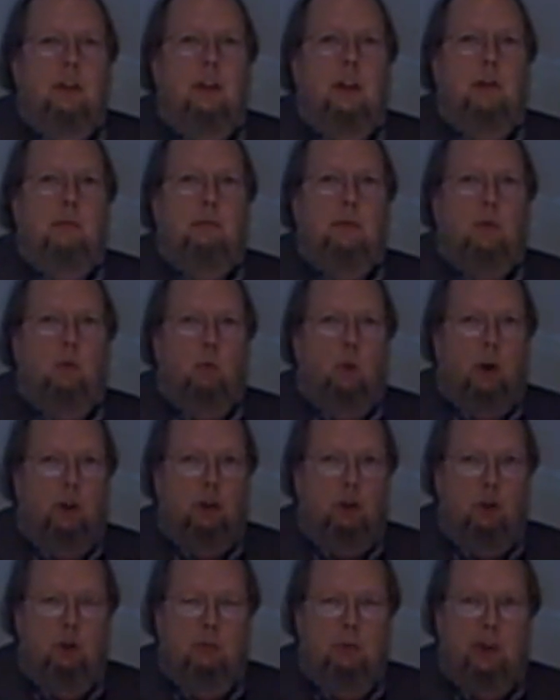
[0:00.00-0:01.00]
that
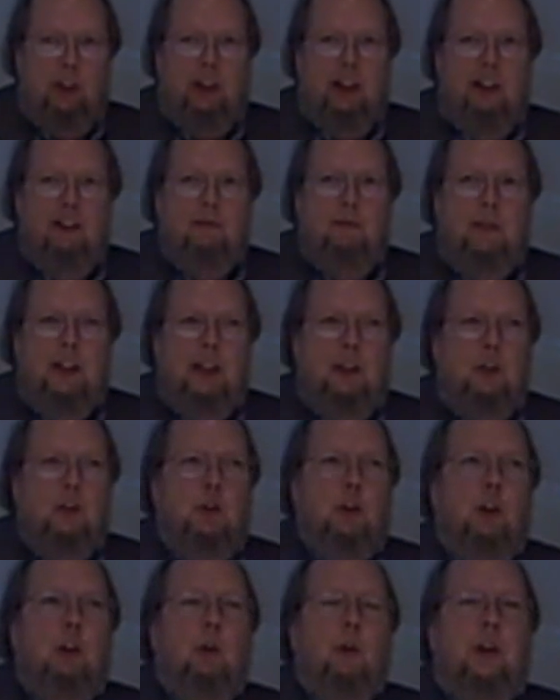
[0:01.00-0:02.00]
what you believe
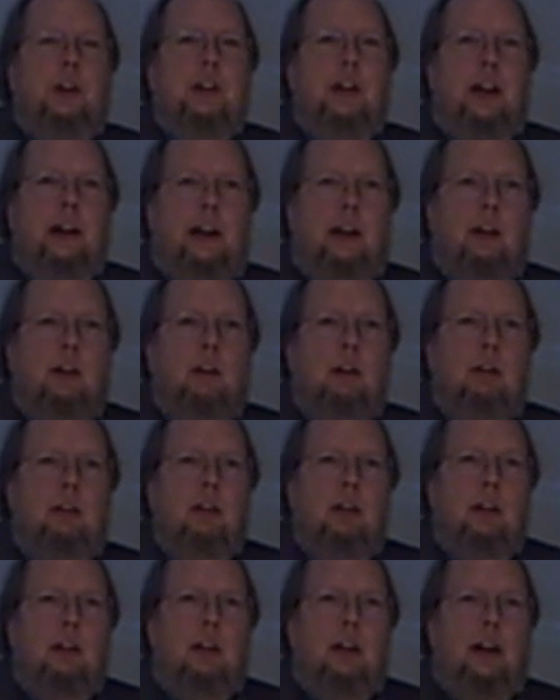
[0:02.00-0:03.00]
means you're going to hell,